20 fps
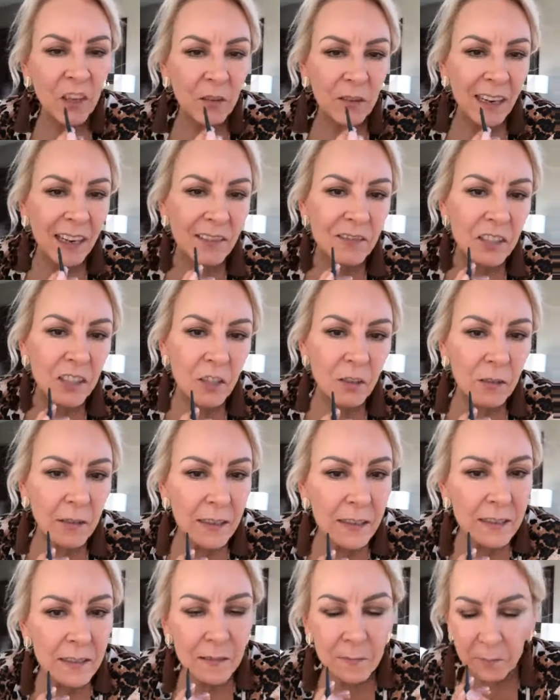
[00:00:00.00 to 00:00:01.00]
don't have to do
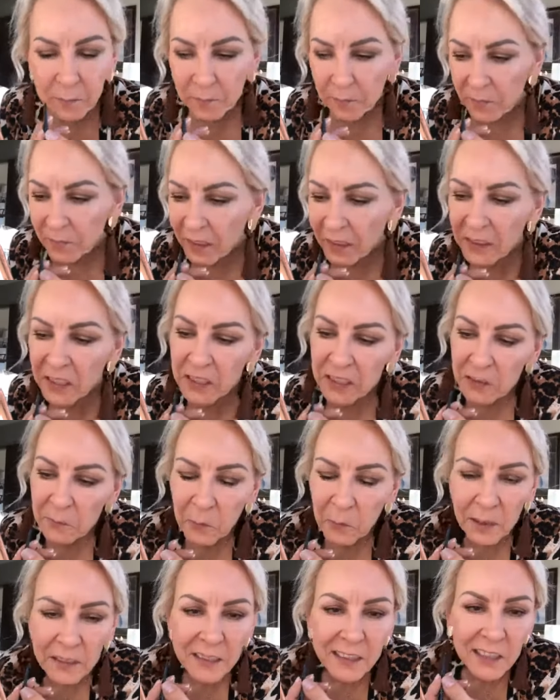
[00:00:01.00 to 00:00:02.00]
this. Just
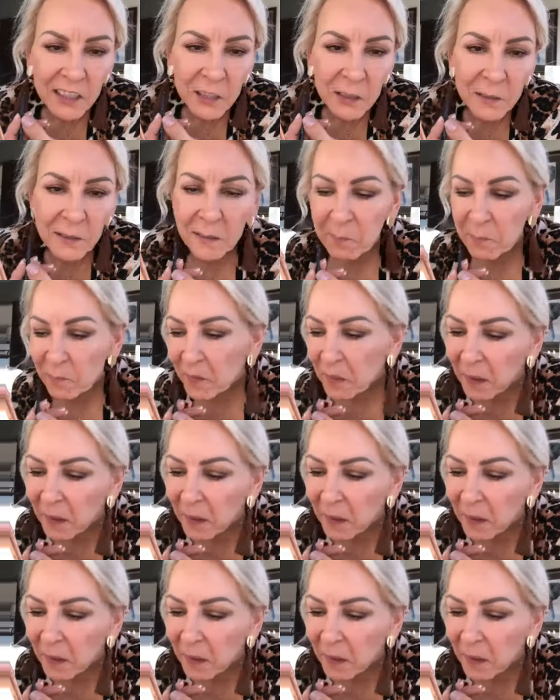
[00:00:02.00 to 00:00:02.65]
wanted to do it.